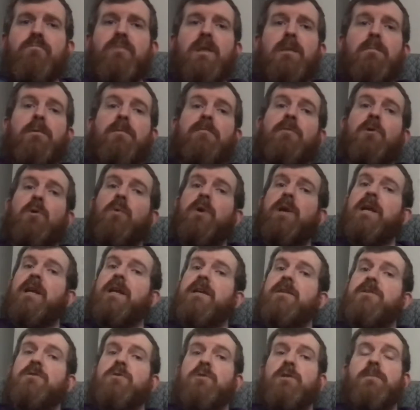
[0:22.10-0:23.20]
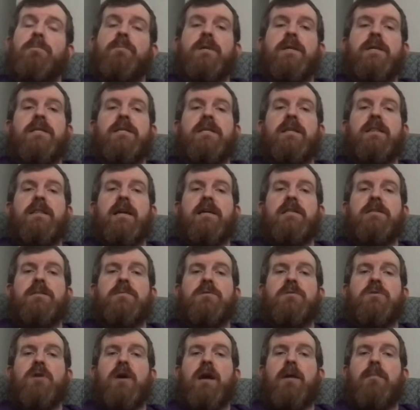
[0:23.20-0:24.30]
Before we get into it, please hit that
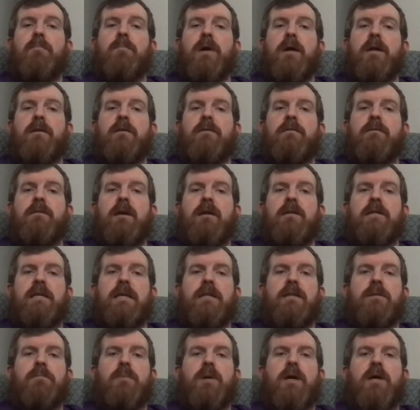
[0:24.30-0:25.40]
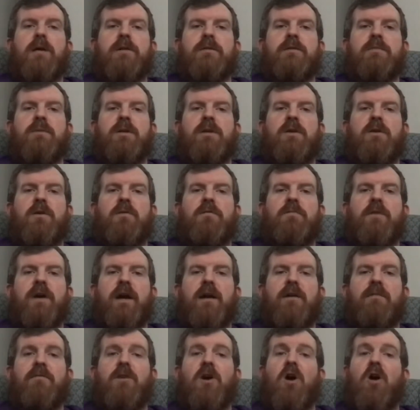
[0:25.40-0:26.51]
subscribe button, ding the bell to be notified
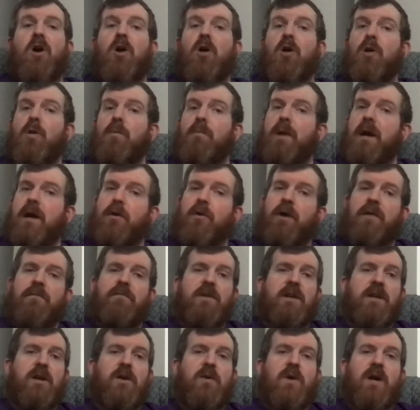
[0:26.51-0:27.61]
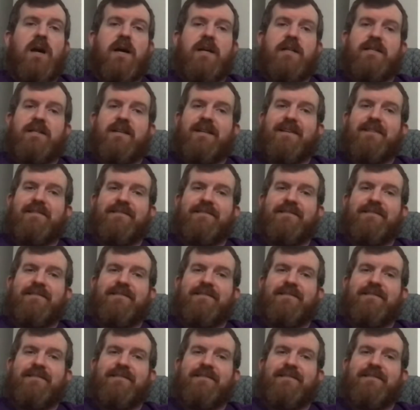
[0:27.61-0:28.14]
of all my great video content.